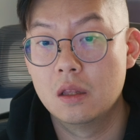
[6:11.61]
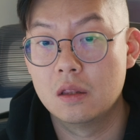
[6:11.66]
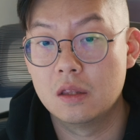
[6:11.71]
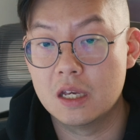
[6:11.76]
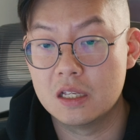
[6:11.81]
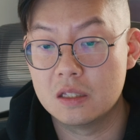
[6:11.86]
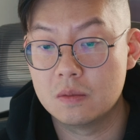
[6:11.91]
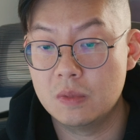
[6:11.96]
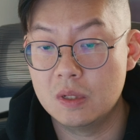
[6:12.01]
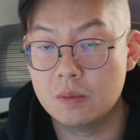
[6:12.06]

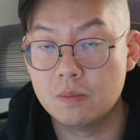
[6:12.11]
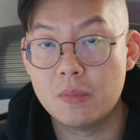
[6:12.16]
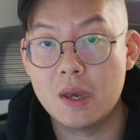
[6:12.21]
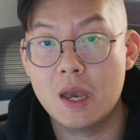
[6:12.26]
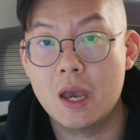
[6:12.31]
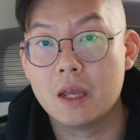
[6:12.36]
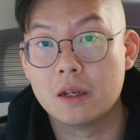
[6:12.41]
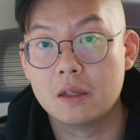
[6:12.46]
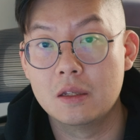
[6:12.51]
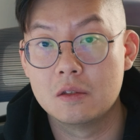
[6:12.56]
that's been
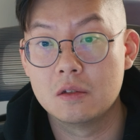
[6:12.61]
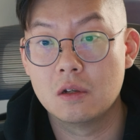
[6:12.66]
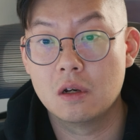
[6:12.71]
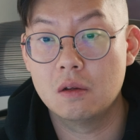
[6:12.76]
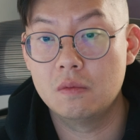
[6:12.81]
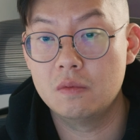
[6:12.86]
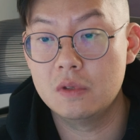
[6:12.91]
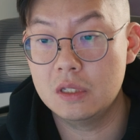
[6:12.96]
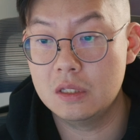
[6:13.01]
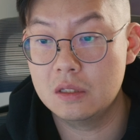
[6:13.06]
packed into
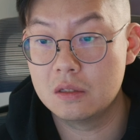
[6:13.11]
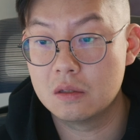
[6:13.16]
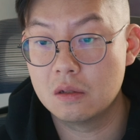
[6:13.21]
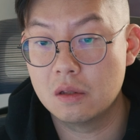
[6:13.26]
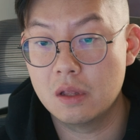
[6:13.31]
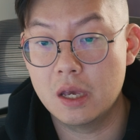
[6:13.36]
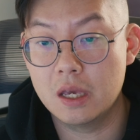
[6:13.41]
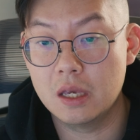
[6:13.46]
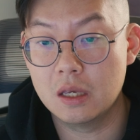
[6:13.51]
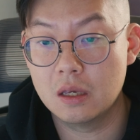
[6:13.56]
all these
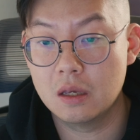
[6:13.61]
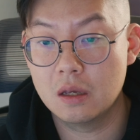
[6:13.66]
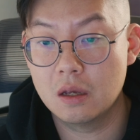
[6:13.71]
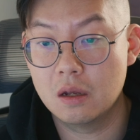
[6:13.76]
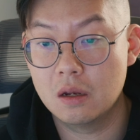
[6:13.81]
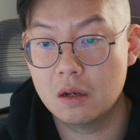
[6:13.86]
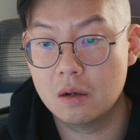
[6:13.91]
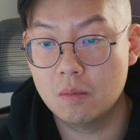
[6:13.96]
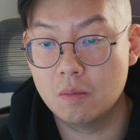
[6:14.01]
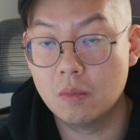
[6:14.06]
like
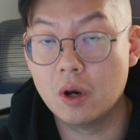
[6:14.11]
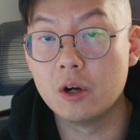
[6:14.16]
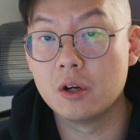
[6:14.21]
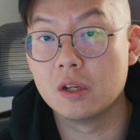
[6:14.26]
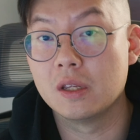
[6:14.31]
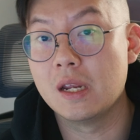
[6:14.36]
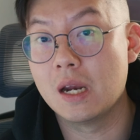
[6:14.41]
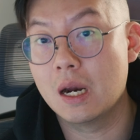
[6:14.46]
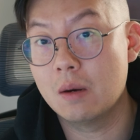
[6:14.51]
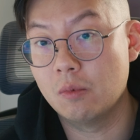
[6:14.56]

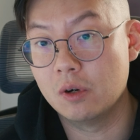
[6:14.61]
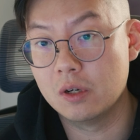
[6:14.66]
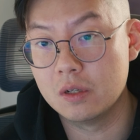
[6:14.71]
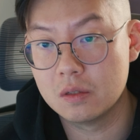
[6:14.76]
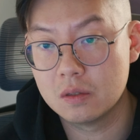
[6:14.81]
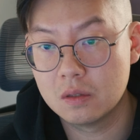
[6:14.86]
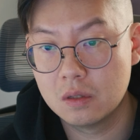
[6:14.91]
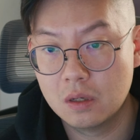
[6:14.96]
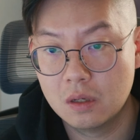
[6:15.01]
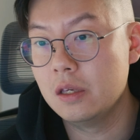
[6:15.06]
modern
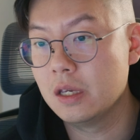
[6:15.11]
cameras.